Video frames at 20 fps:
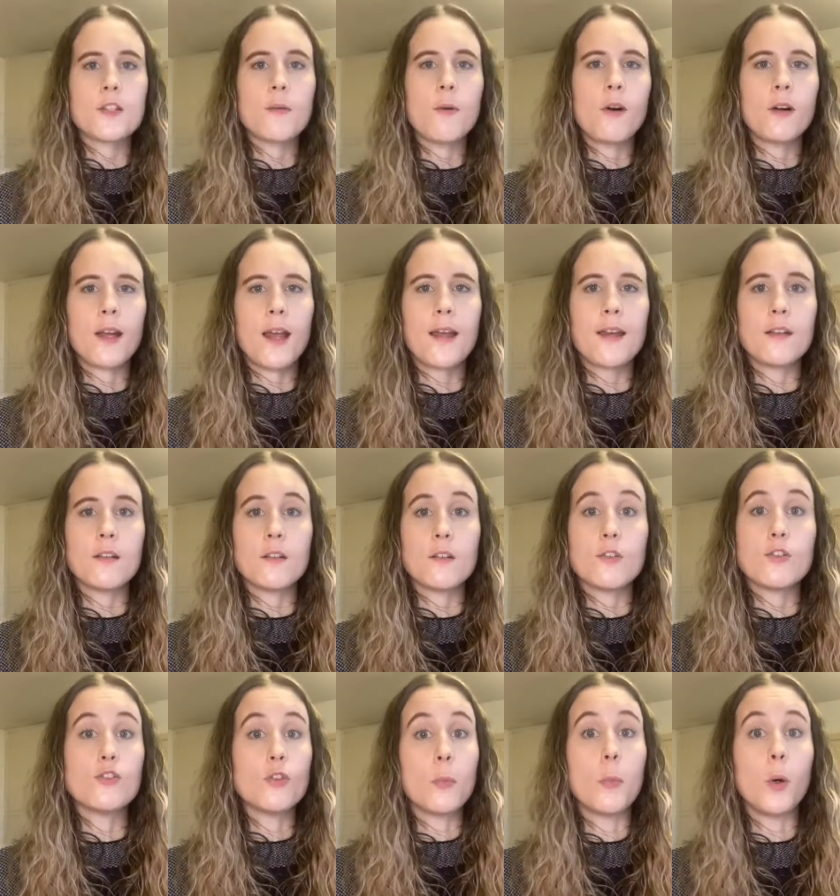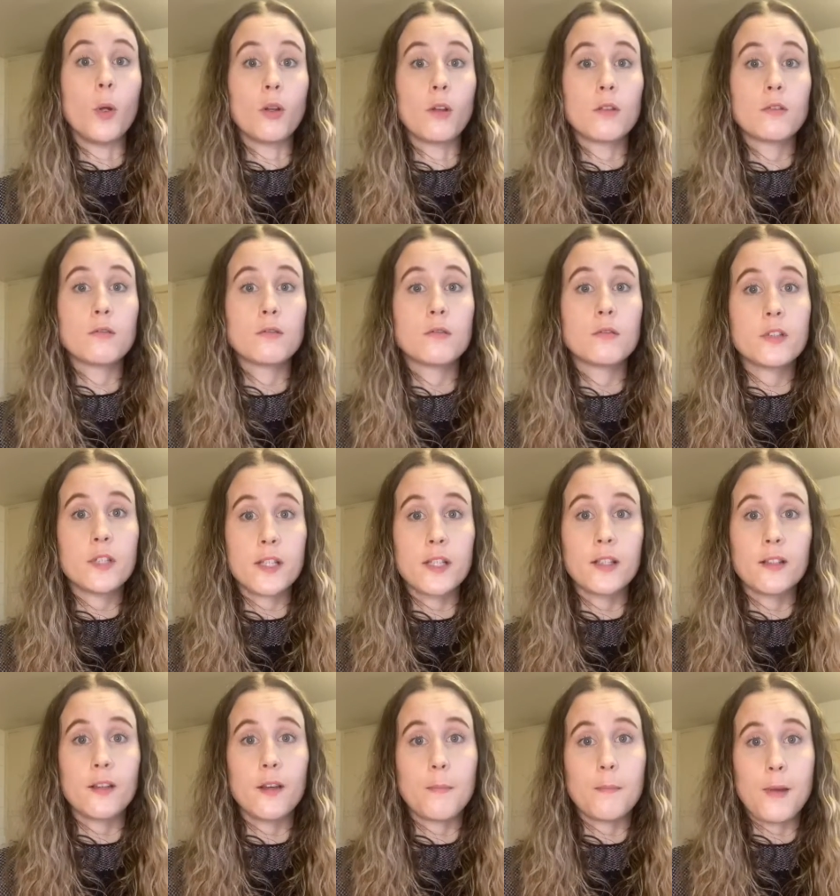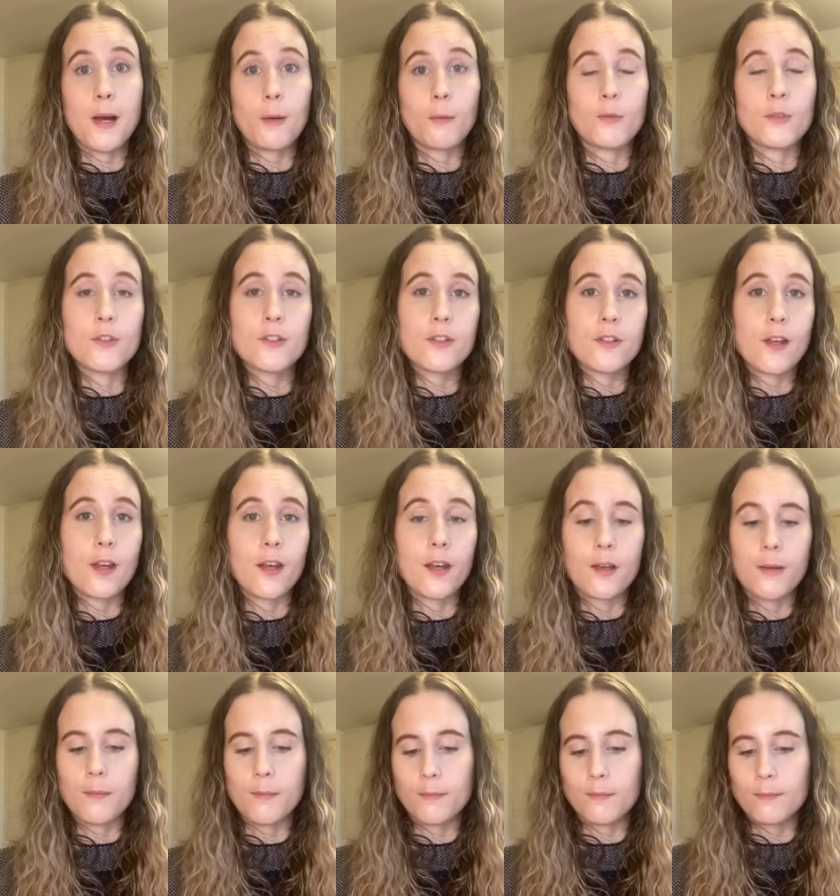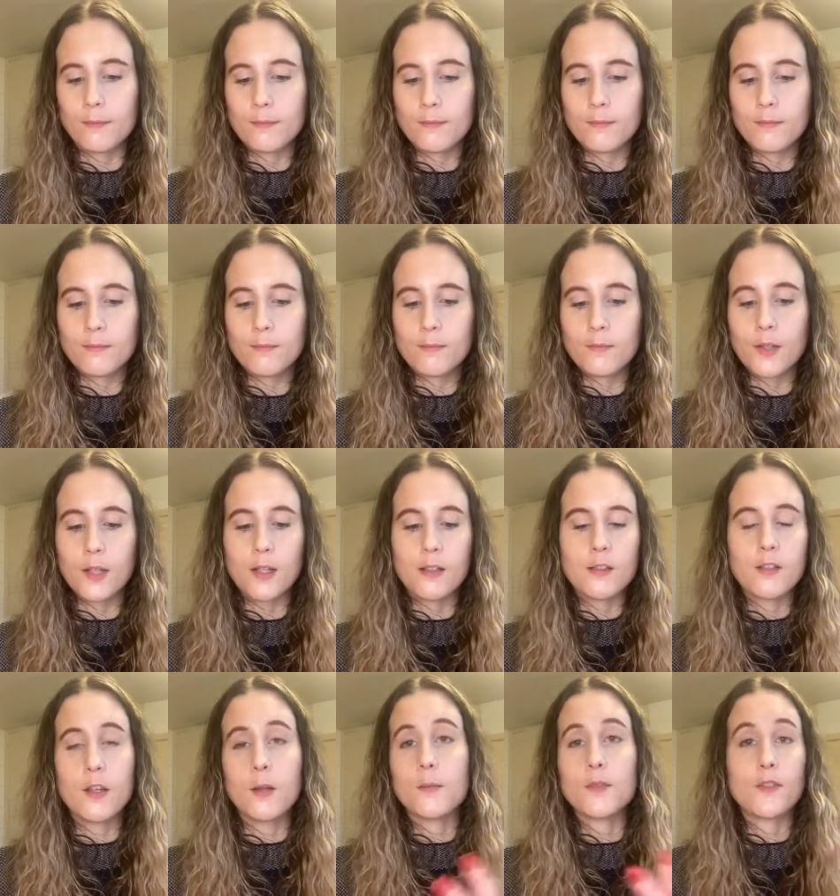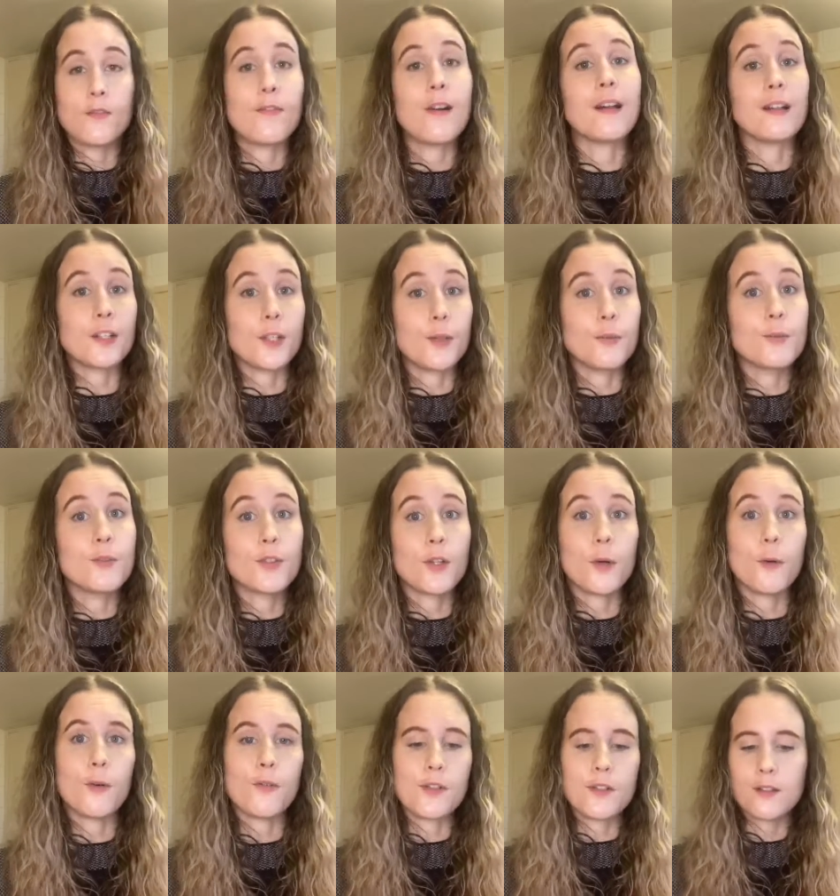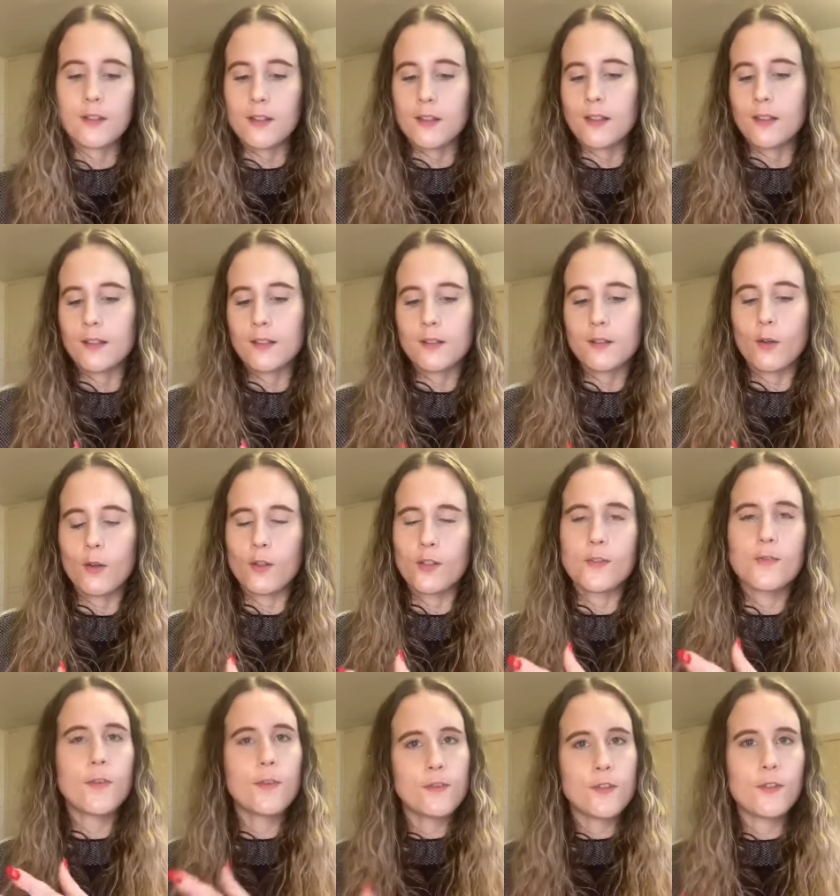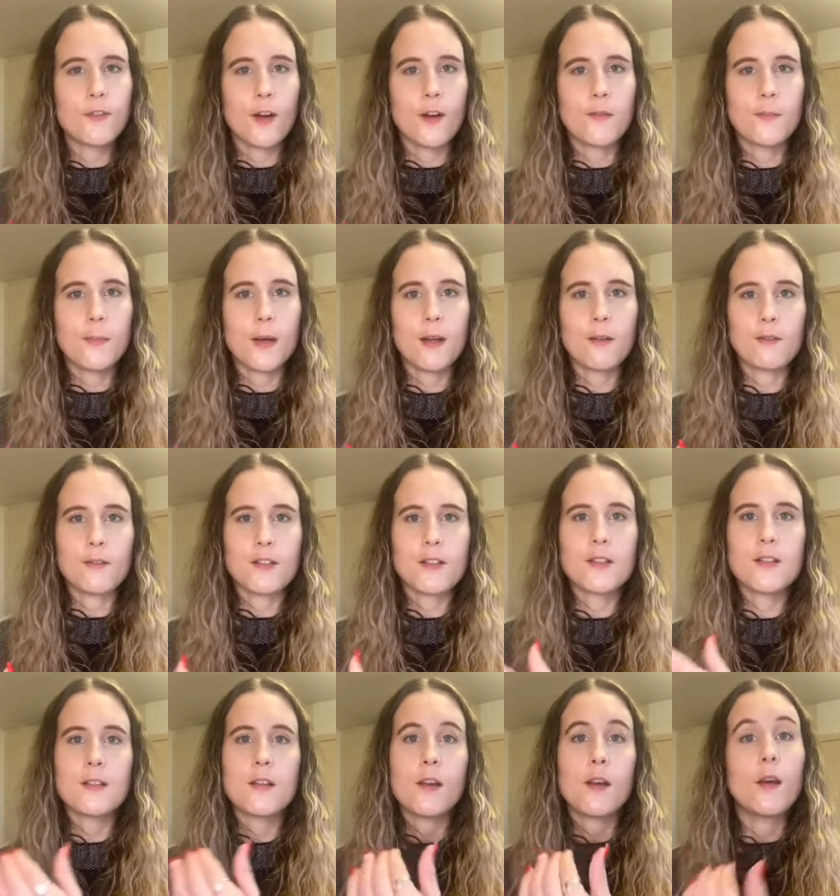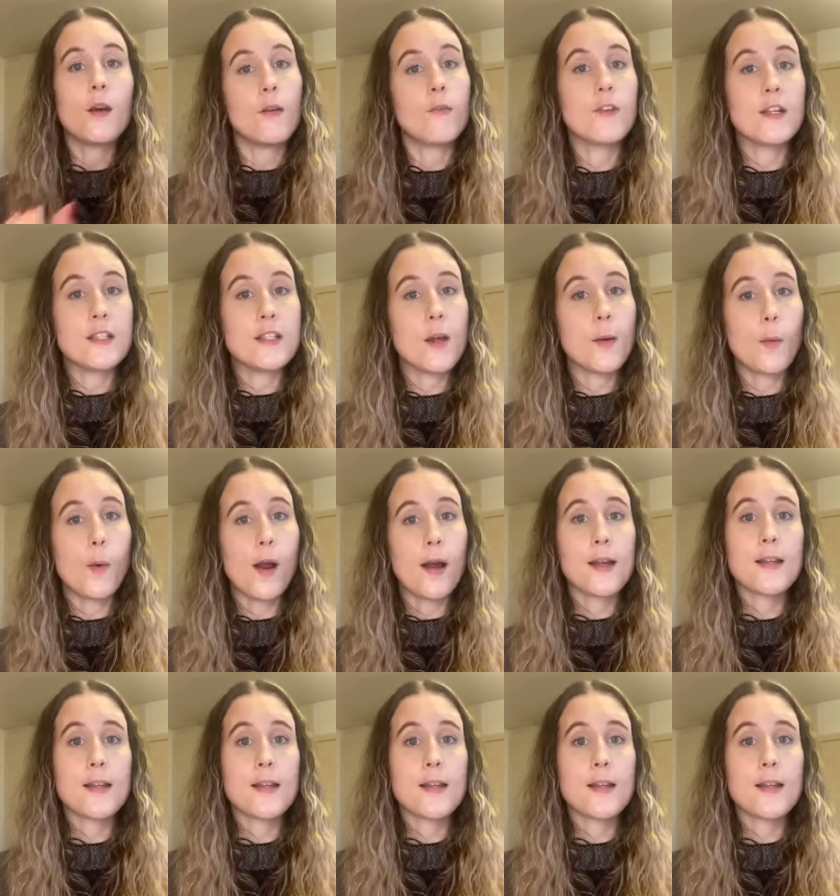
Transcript: getting double the amount in terms of value, so obviously it costs £55 retail price,